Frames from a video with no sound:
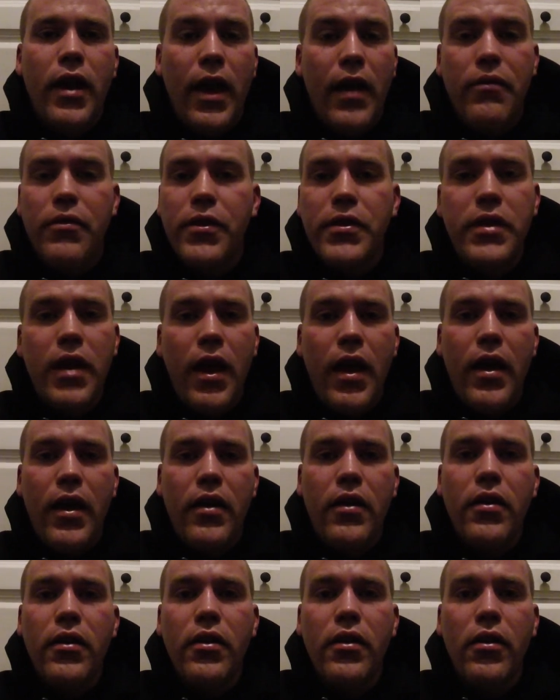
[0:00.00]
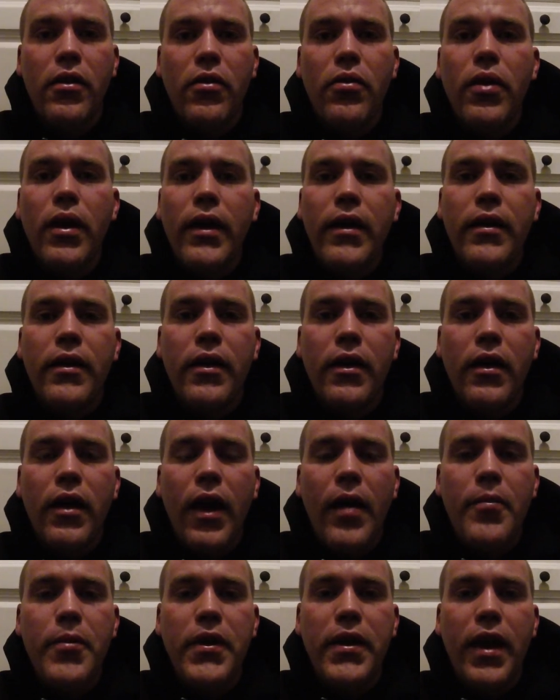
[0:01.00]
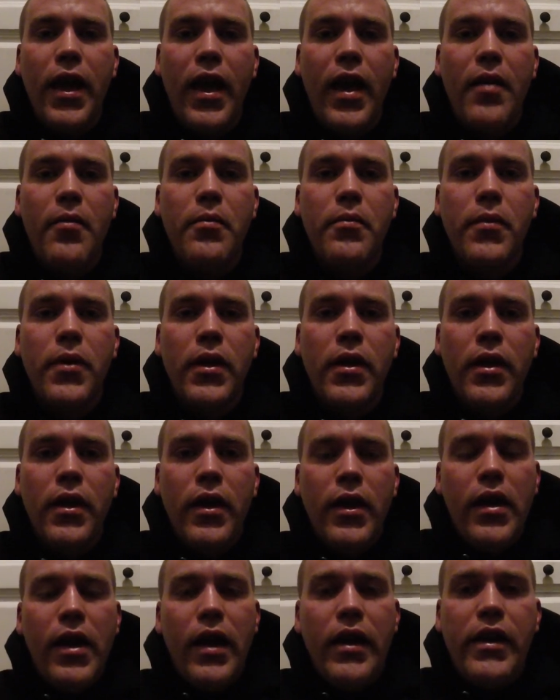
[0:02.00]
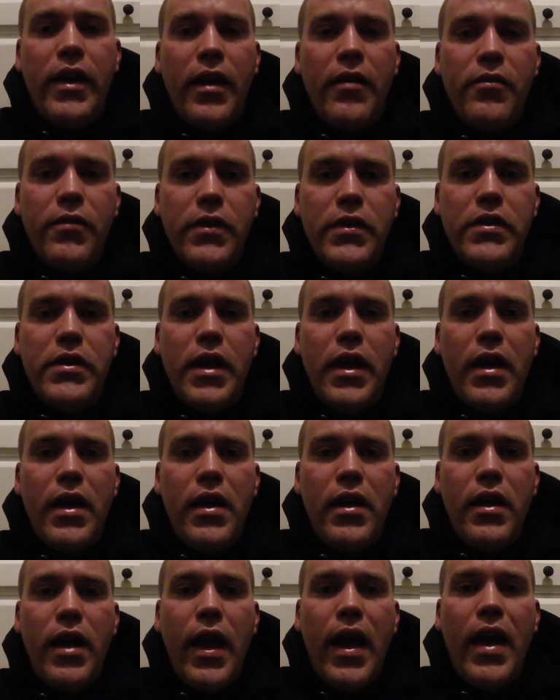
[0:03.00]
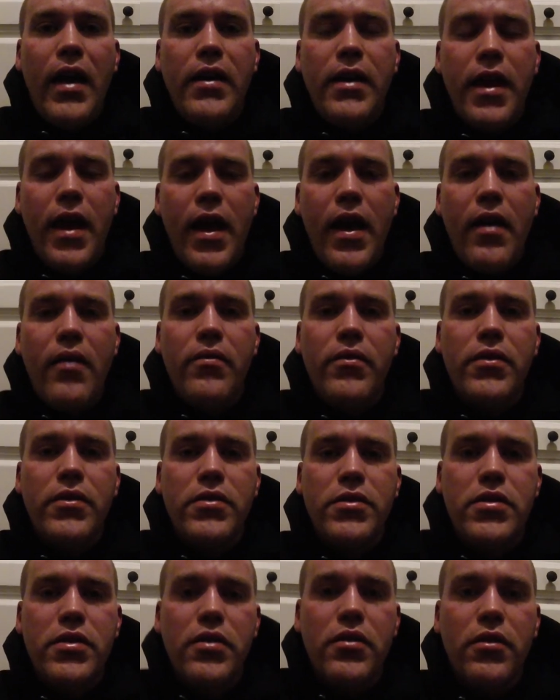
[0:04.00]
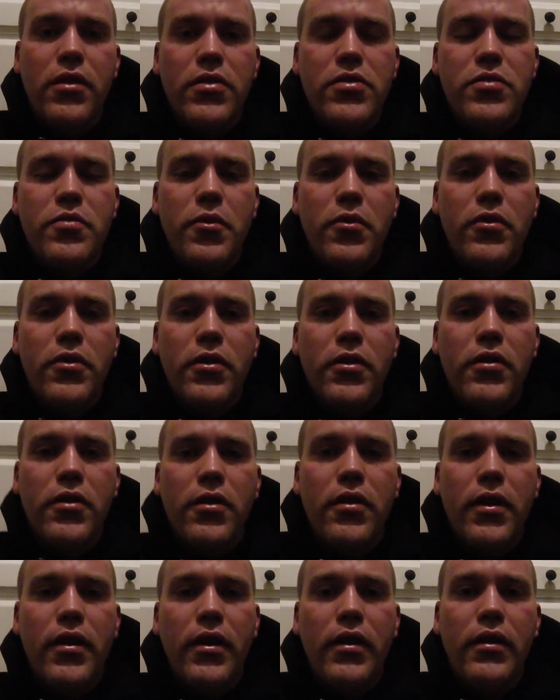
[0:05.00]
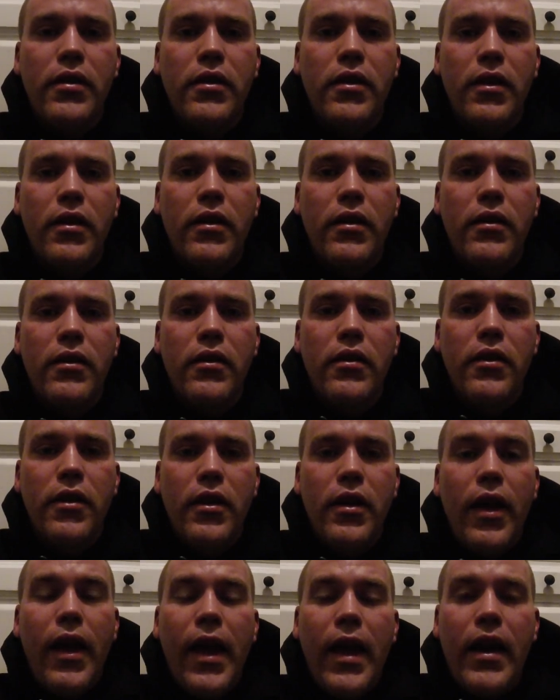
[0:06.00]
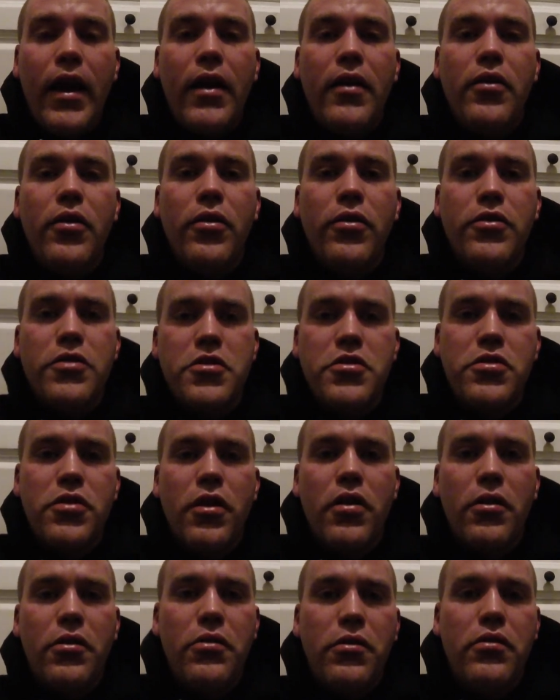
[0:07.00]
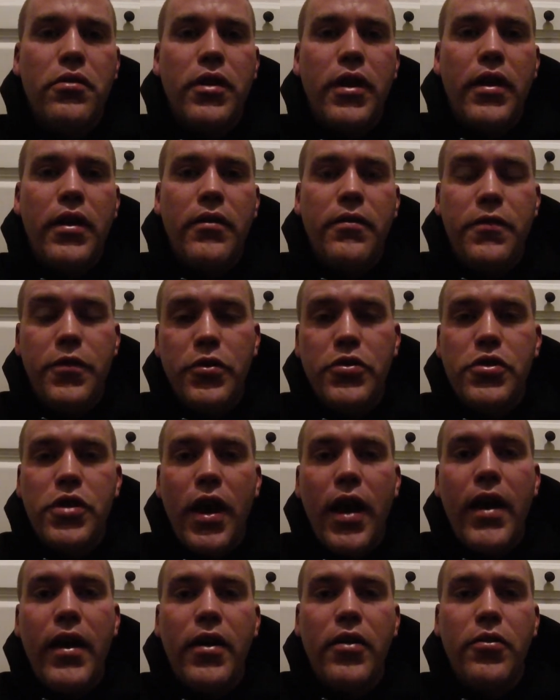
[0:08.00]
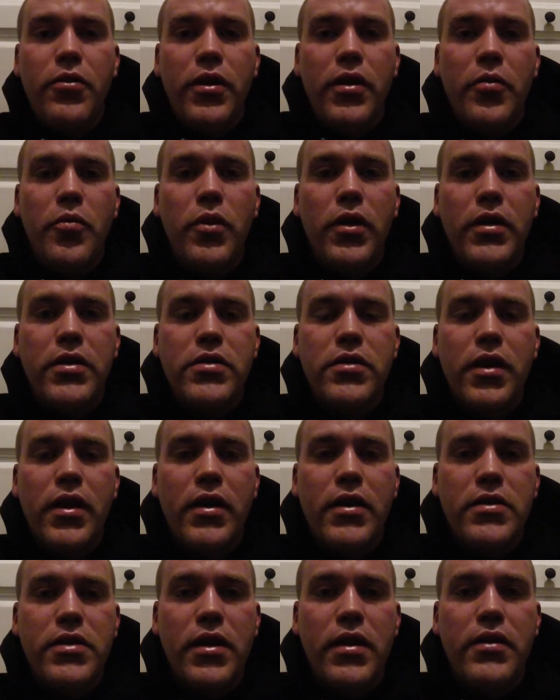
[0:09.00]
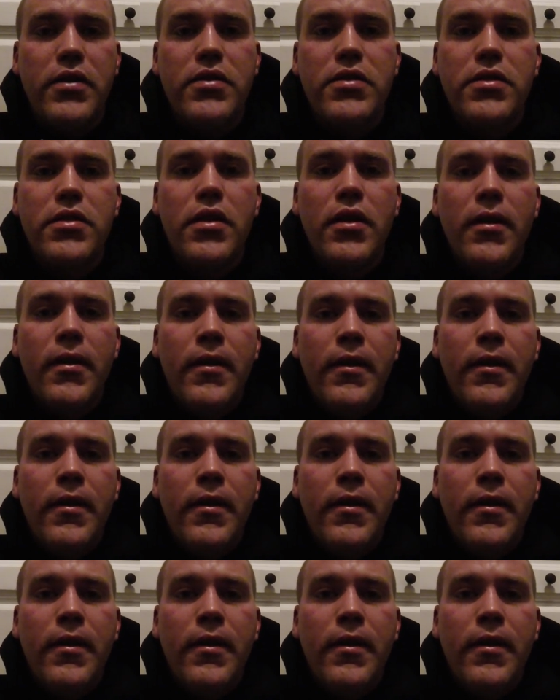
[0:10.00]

every day, and I became an everyday had to have it cigarette smoker, and I know the struggle that if you're trying to quit, what it's like is that this,